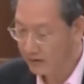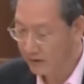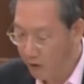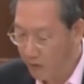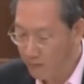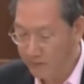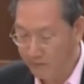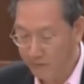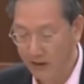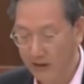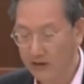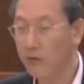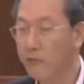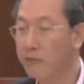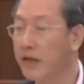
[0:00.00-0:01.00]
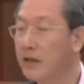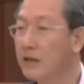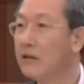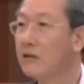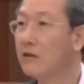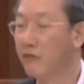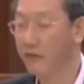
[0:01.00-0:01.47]
a common place to meet
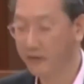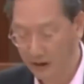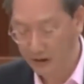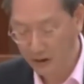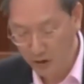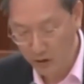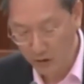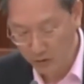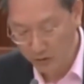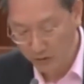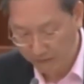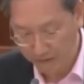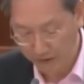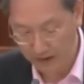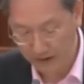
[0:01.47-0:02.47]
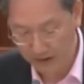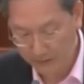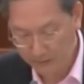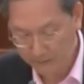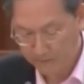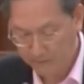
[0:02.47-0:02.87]
with their new friends.